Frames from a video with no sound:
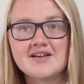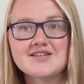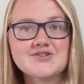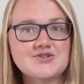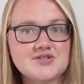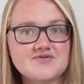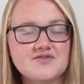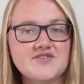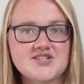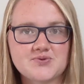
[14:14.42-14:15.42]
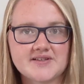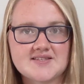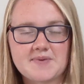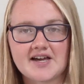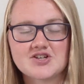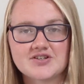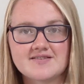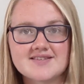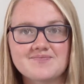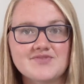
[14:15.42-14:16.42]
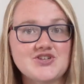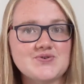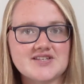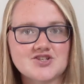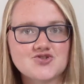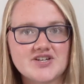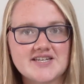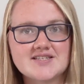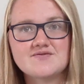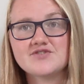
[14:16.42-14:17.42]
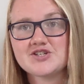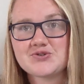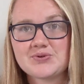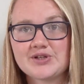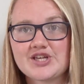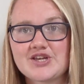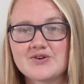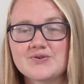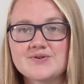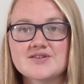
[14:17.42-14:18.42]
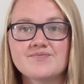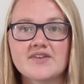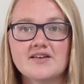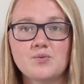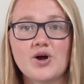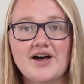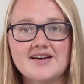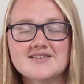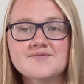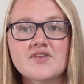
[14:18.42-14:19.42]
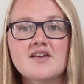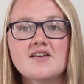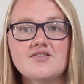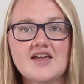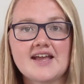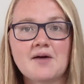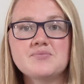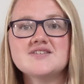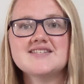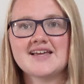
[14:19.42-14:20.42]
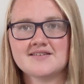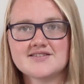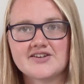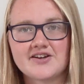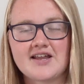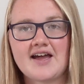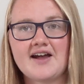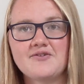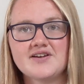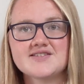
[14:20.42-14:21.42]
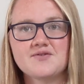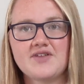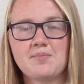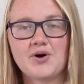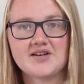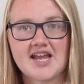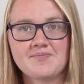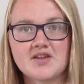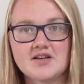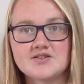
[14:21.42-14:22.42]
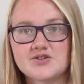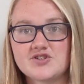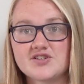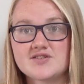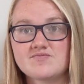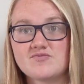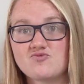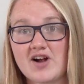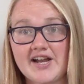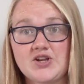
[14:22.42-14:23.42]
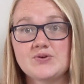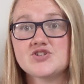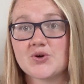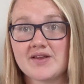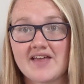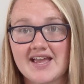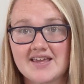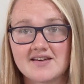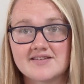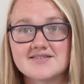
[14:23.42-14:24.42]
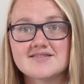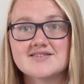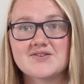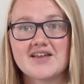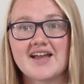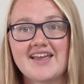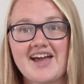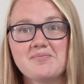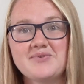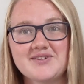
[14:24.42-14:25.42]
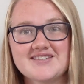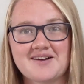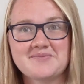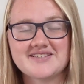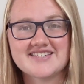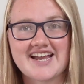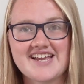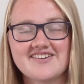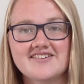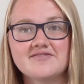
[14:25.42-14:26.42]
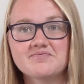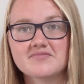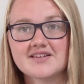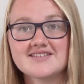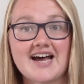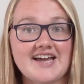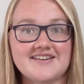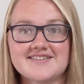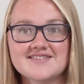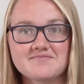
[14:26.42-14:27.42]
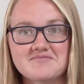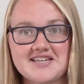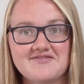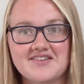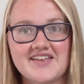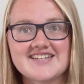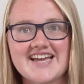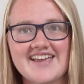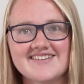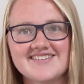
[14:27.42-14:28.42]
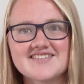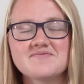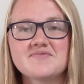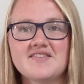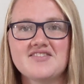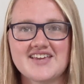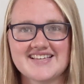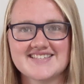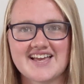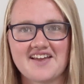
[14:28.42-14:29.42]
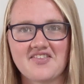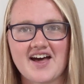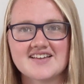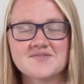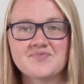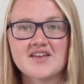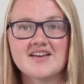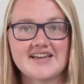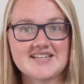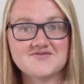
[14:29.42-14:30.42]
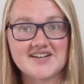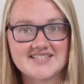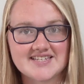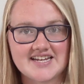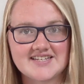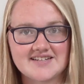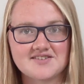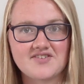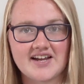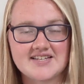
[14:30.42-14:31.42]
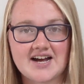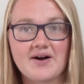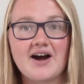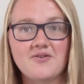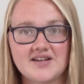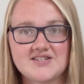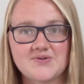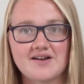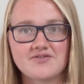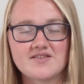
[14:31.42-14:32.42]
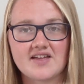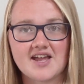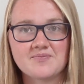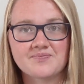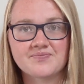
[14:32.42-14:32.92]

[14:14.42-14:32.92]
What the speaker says: such as for visual inspections. Using treats, visual cues and words, they can present certain areas of their body, such as rhinos showing their ears so they can get blood samples taken, tigers giving their tails and things like that. It's fascinating to find out how they do everything.